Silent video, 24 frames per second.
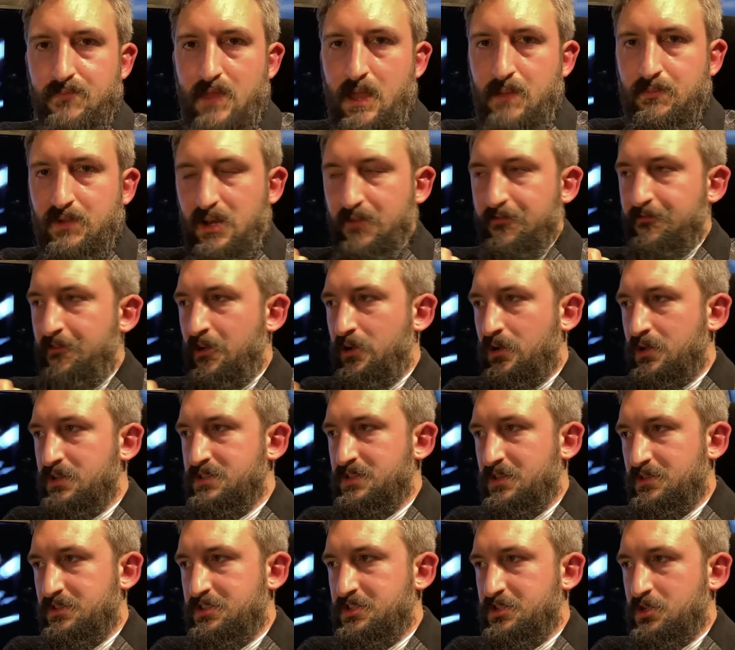I'm going to focus
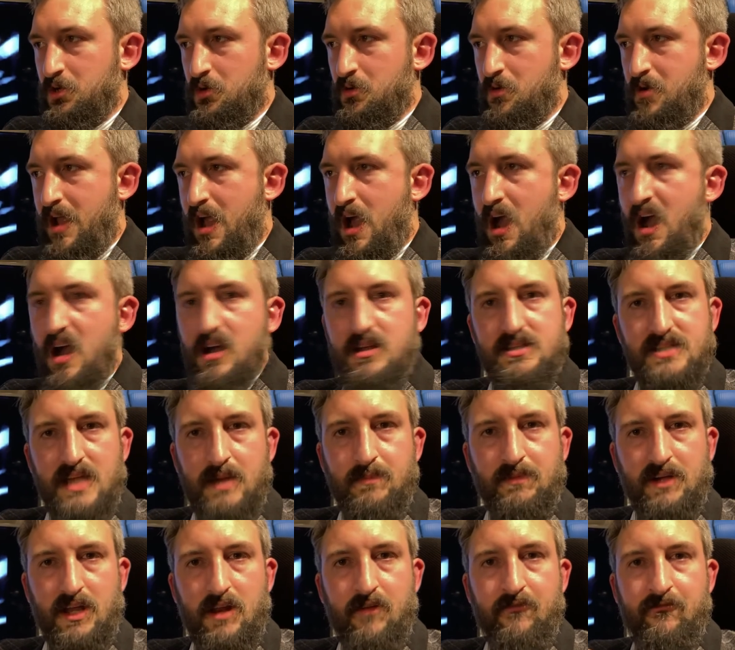on story arcs.
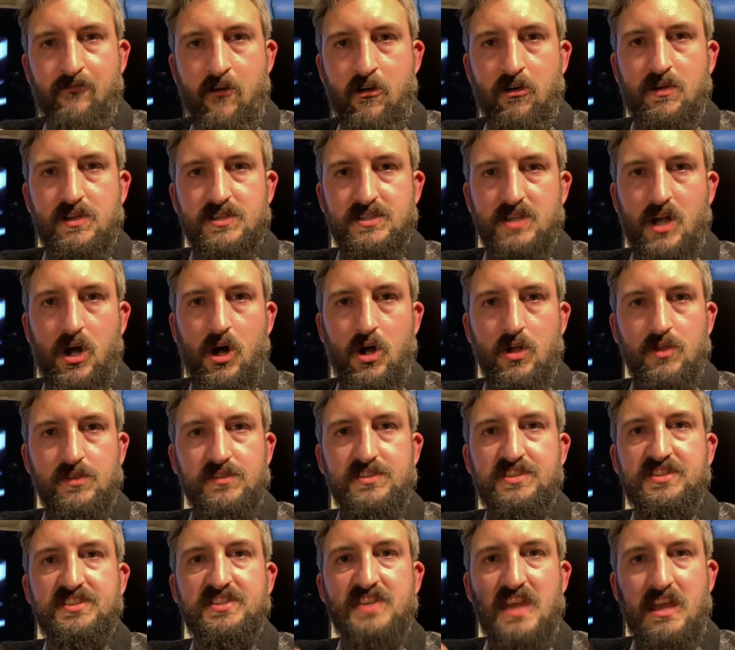I'm going to focus on
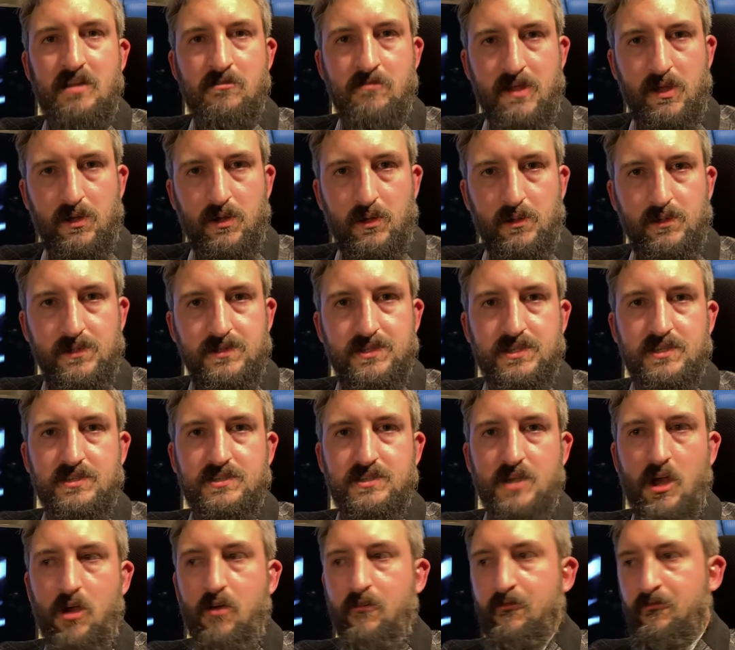serials.
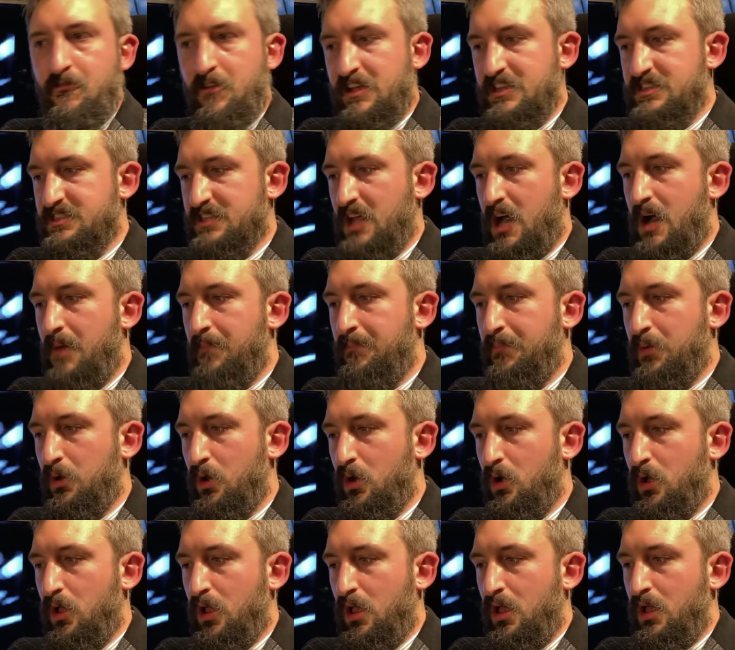So for
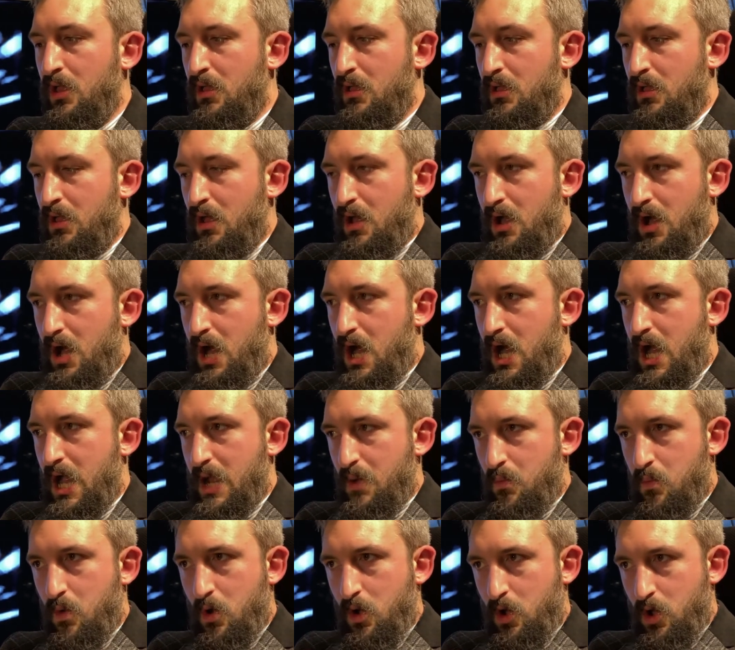example, I
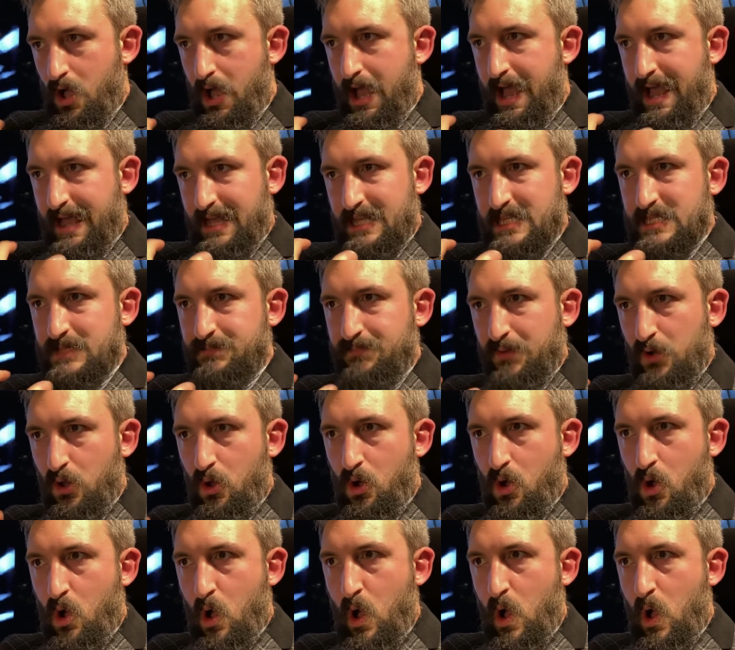will
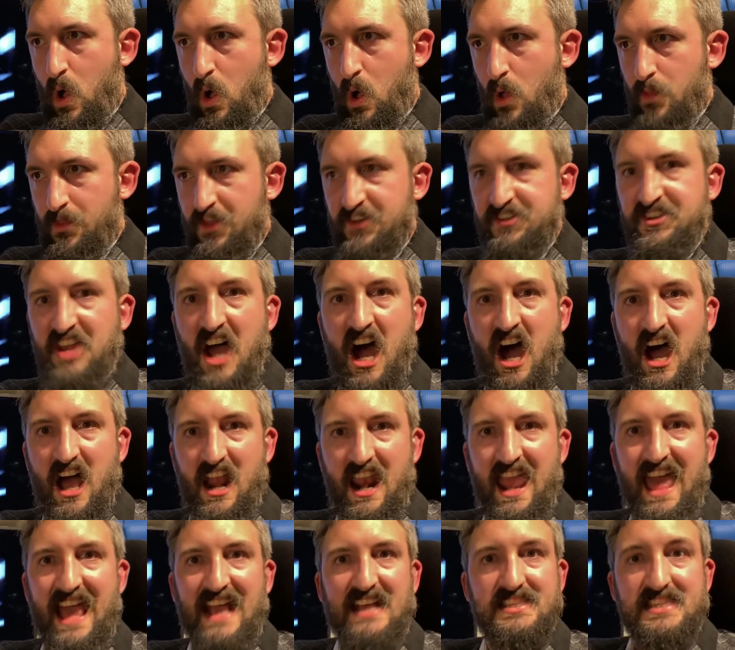explore the
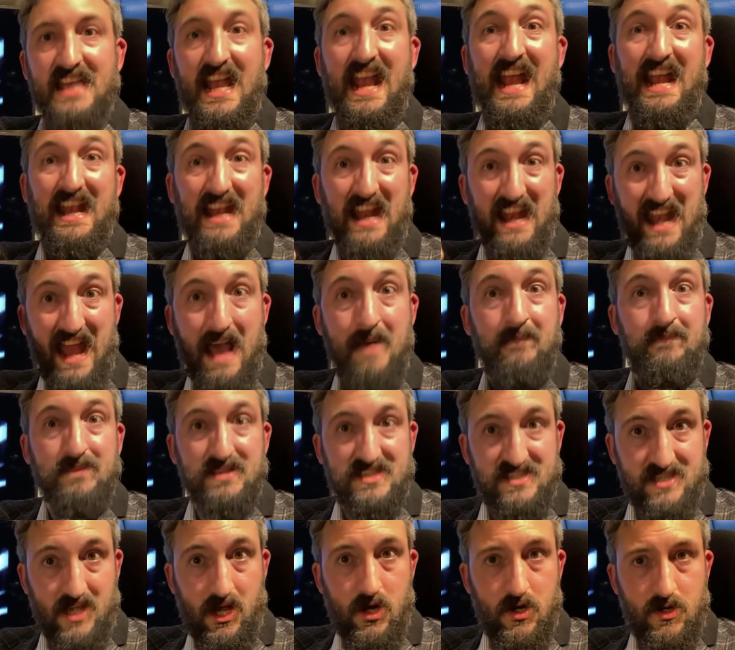Daleks in an
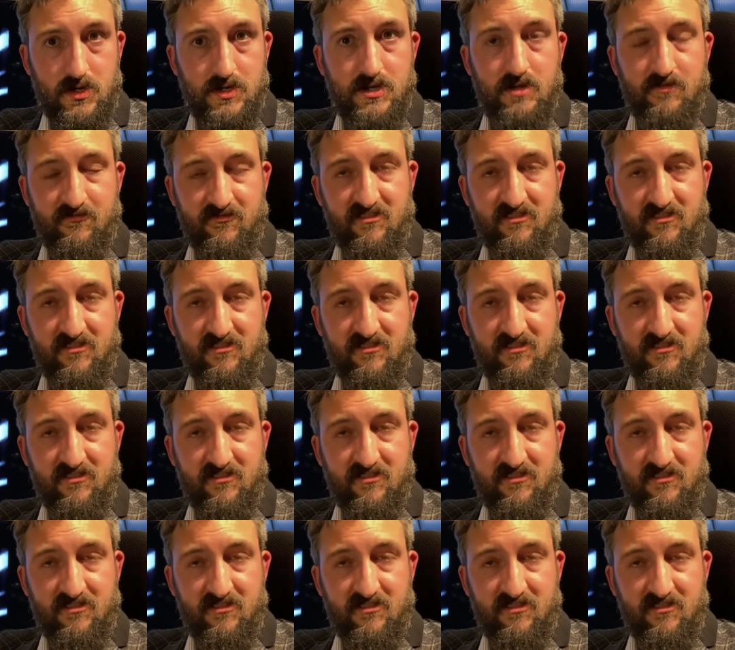episode.